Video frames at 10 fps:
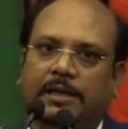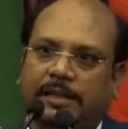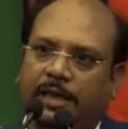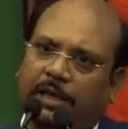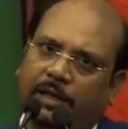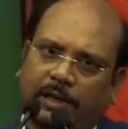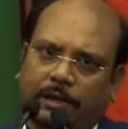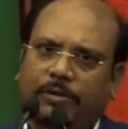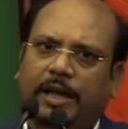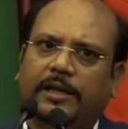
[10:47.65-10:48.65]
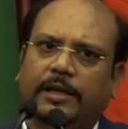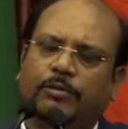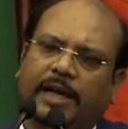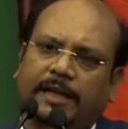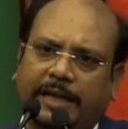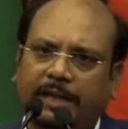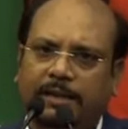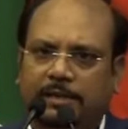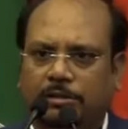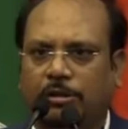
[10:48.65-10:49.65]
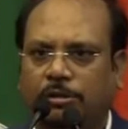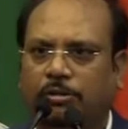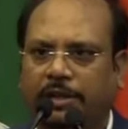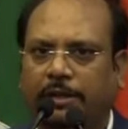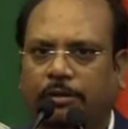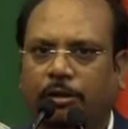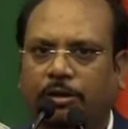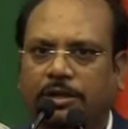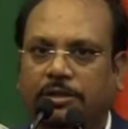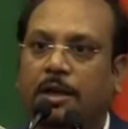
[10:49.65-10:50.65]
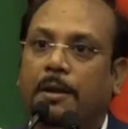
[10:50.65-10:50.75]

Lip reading: say you can take this also technology,